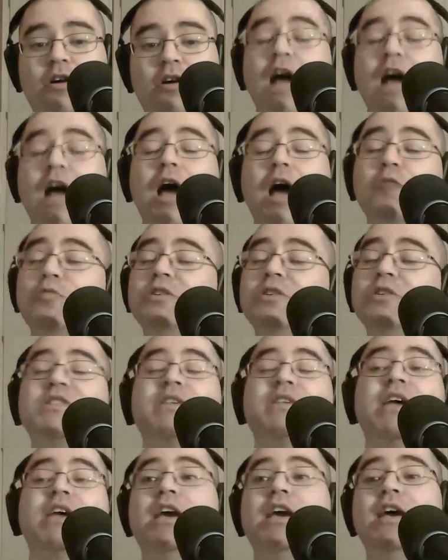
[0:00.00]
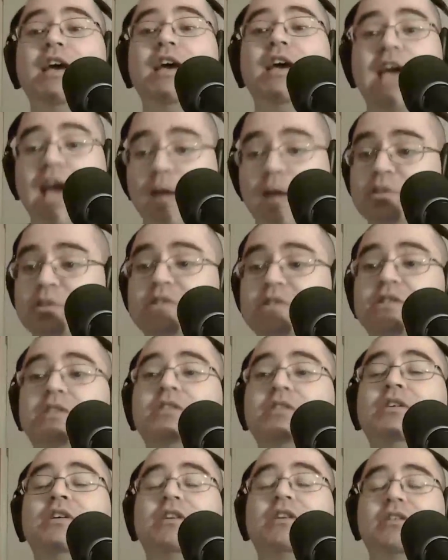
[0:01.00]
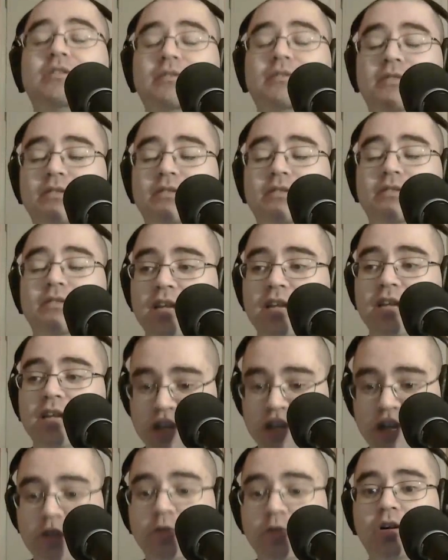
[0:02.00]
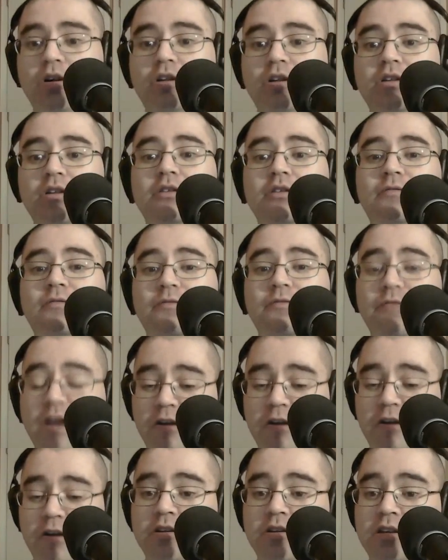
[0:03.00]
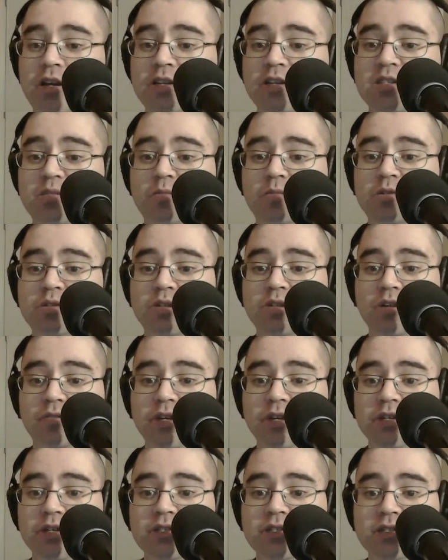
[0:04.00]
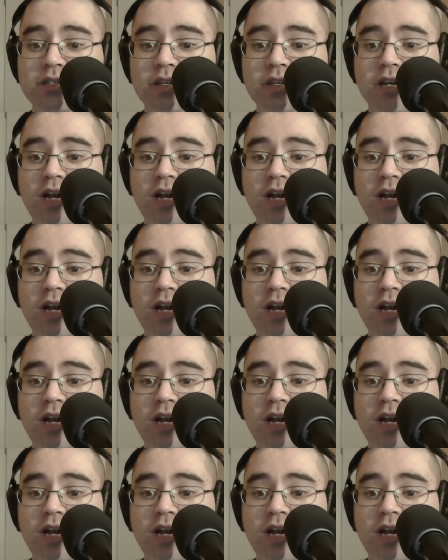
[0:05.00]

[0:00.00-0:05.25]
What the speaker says: I will say, Epson, in general, very good customer service.